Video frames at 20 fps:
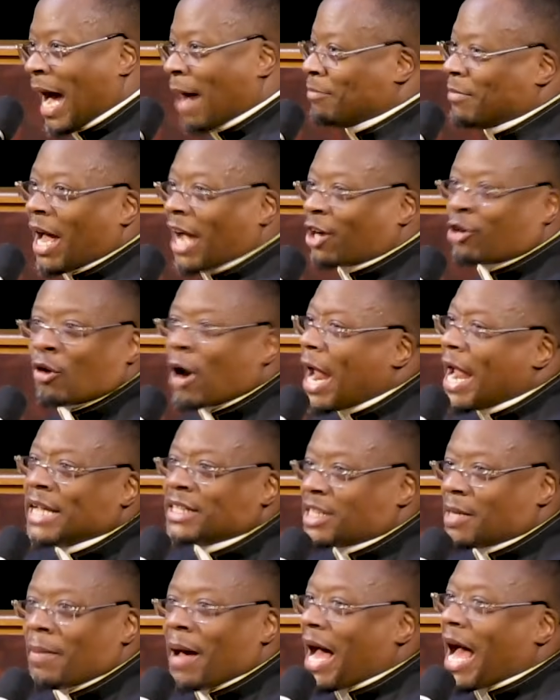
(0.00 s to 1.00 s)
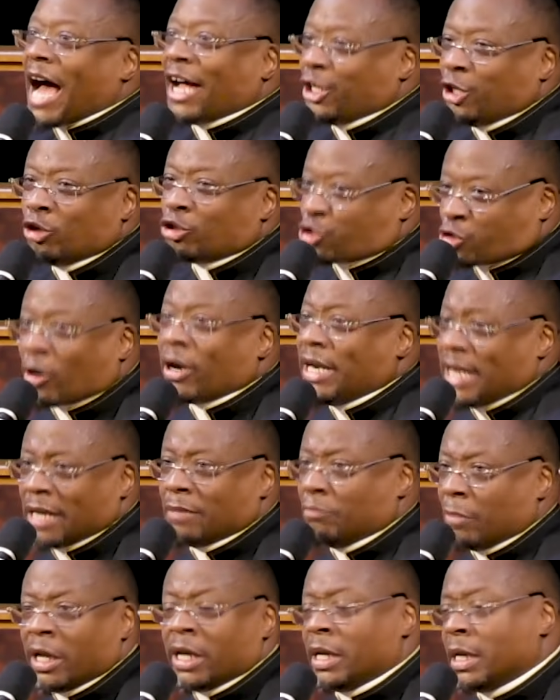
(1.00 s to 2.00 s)
I'm not crazy about how you
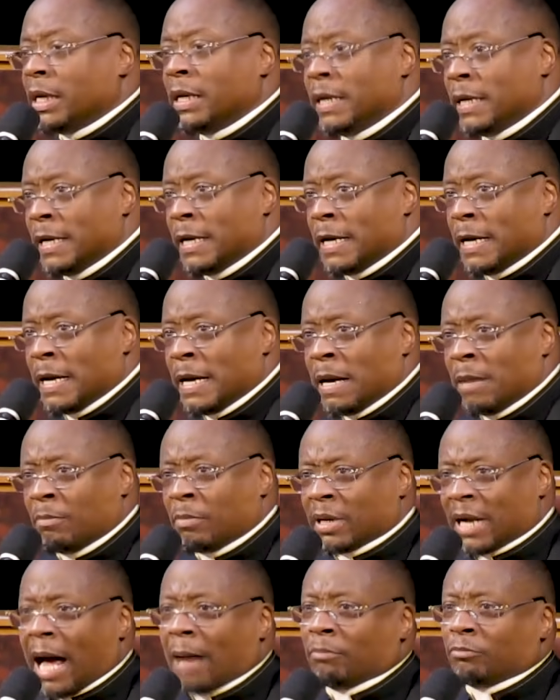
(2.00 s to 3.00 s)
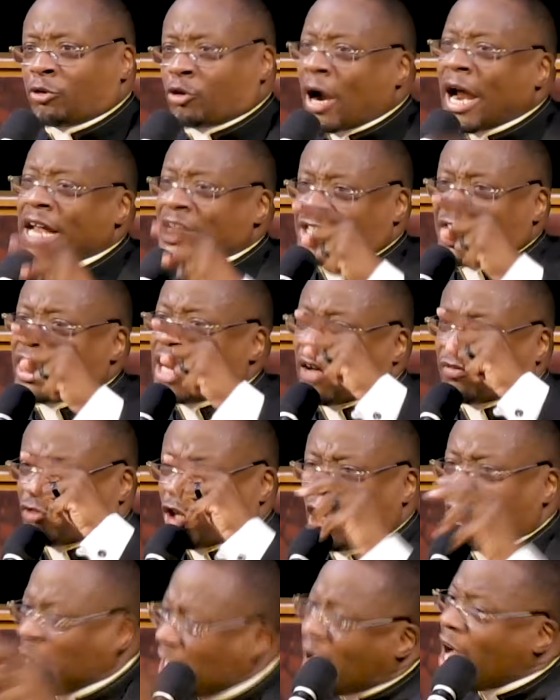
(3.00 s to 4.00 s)
treated me, but I'm crazy enough
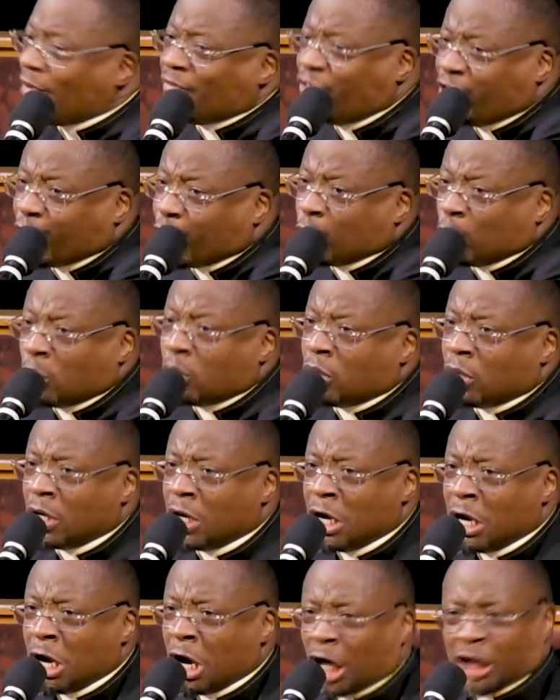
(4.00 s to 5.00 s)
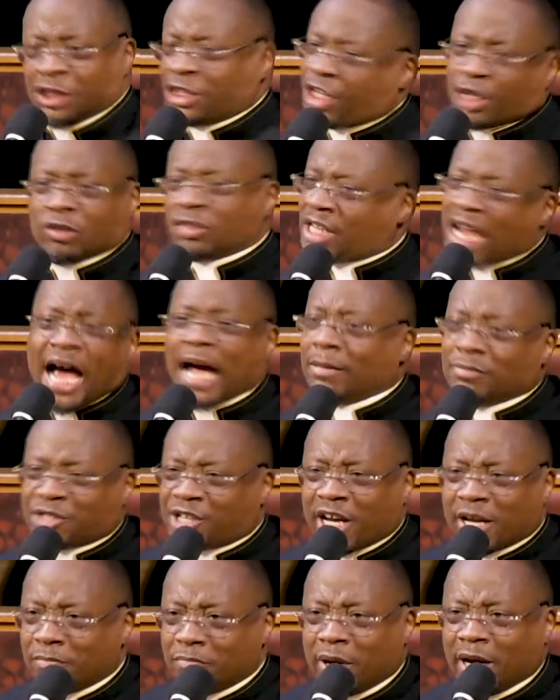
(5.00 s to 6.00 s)
to love you until
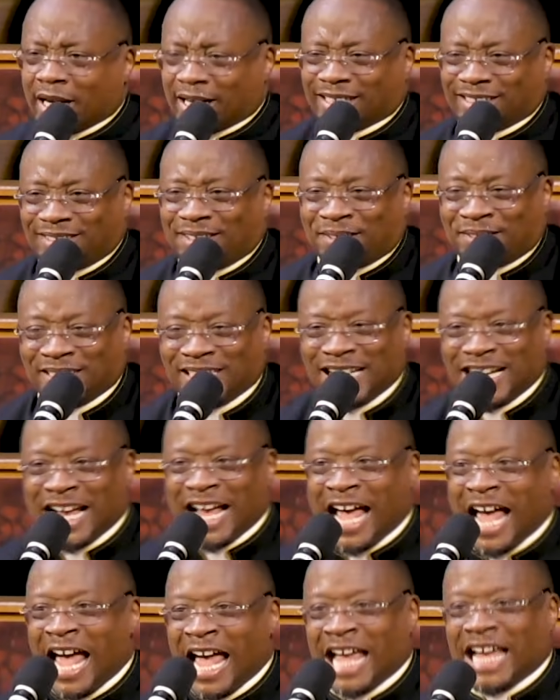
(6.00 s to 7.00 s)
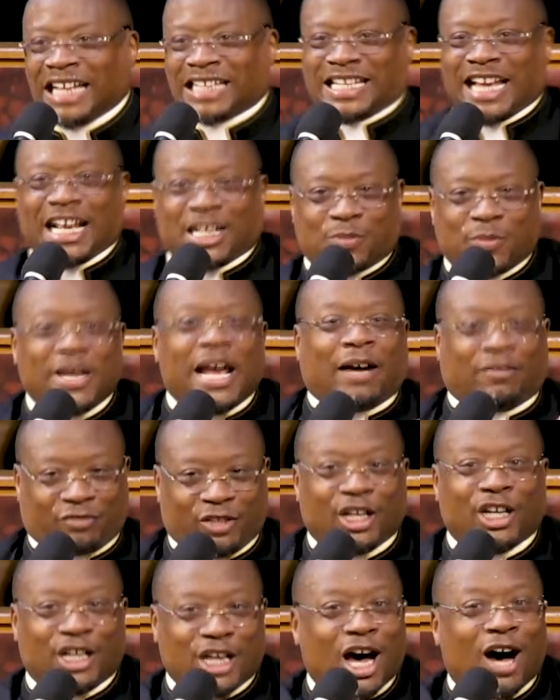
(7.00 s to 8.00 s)
times get better. He says we have
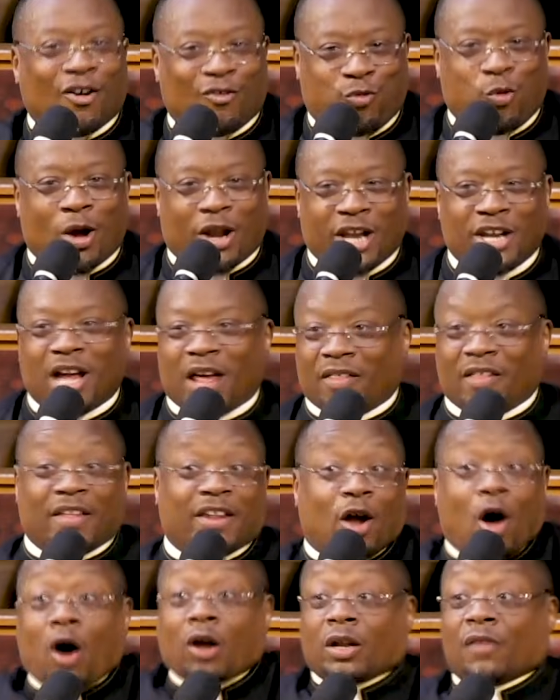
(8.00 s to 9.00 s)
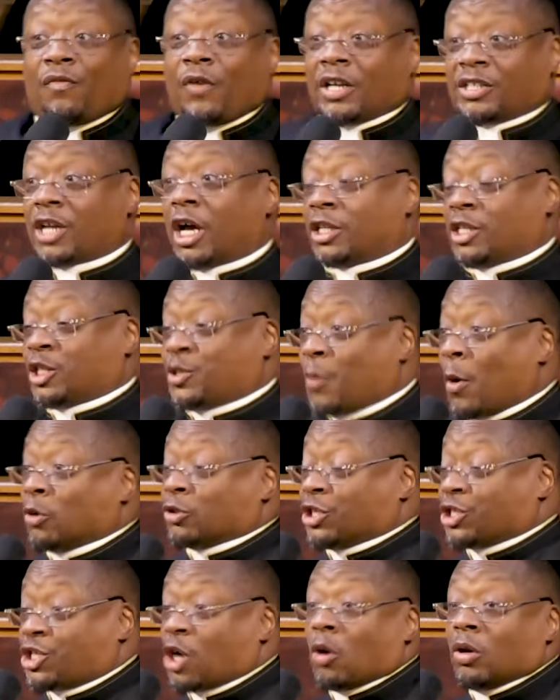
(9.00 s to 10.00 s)
to love one another, that all of us are
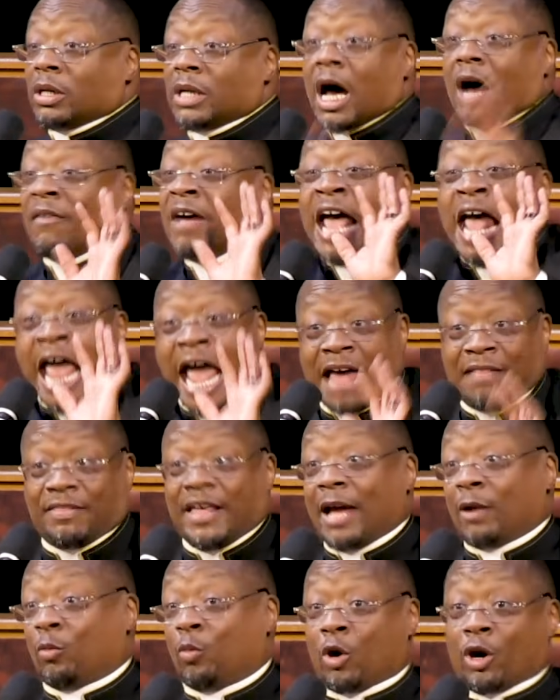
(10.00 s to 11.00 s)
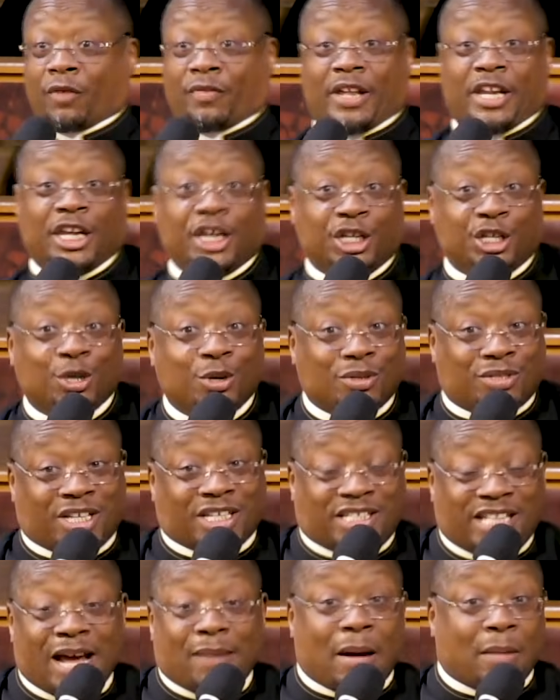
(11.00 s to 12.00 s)
supposed to show love. And that word that he
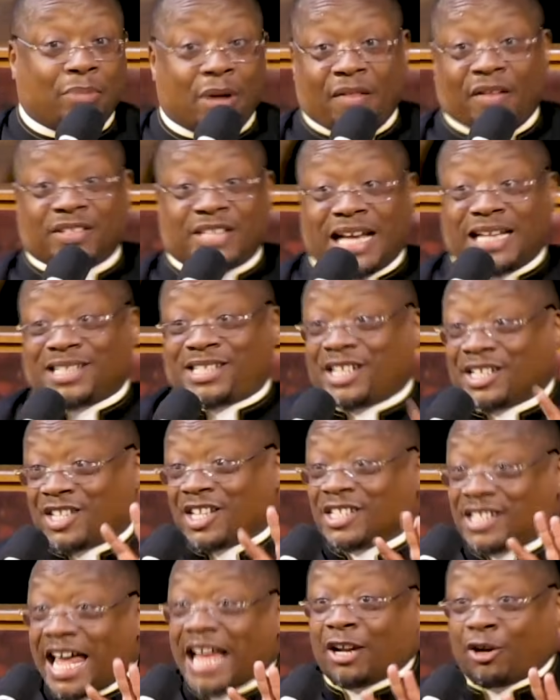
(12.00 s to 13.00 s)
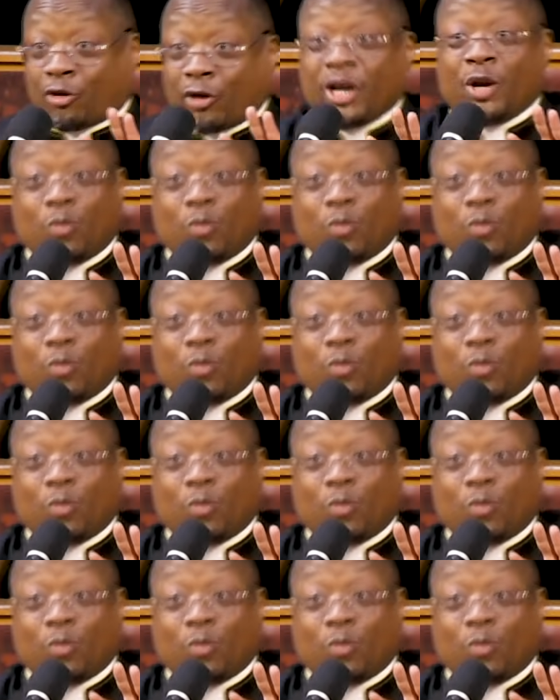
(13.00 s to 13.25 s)
uses there, my brothers and sisters, that